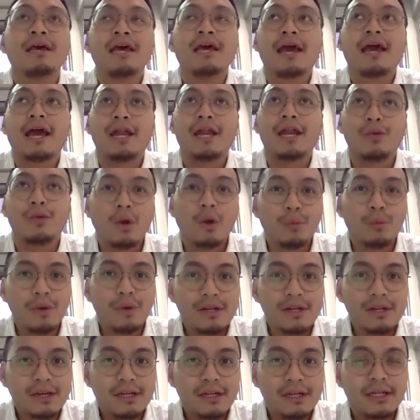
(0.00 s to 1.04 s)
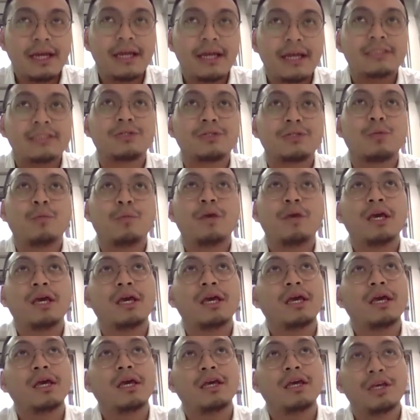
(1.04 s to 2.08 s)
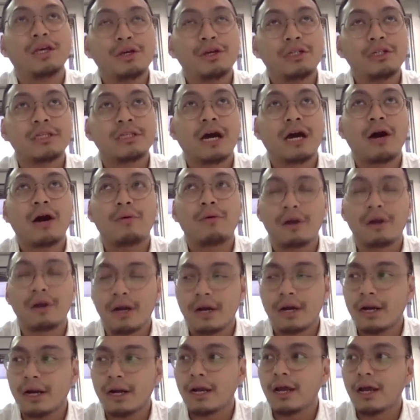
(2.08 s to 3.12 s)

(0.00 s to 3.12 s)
And then what we did is we use our